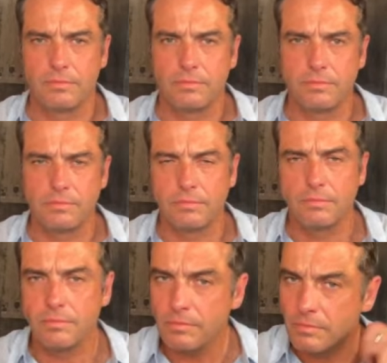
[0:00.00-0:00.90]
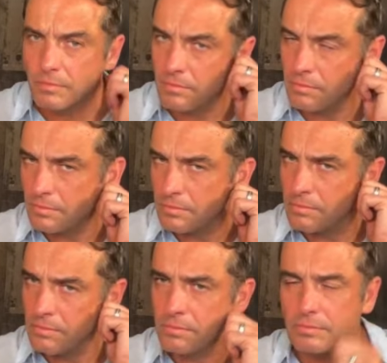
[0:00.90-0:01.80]

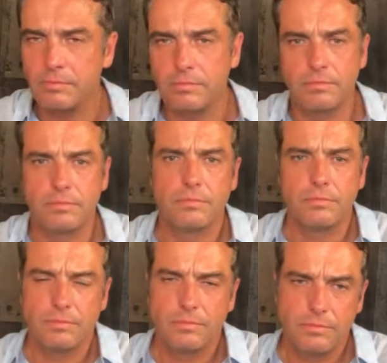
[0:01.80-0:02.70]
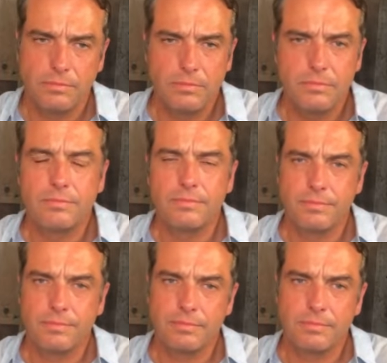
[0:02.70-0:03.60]

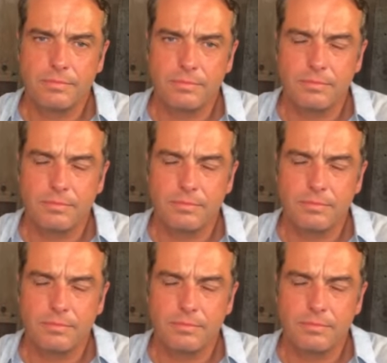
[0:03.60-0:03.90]
This person isn't speaking.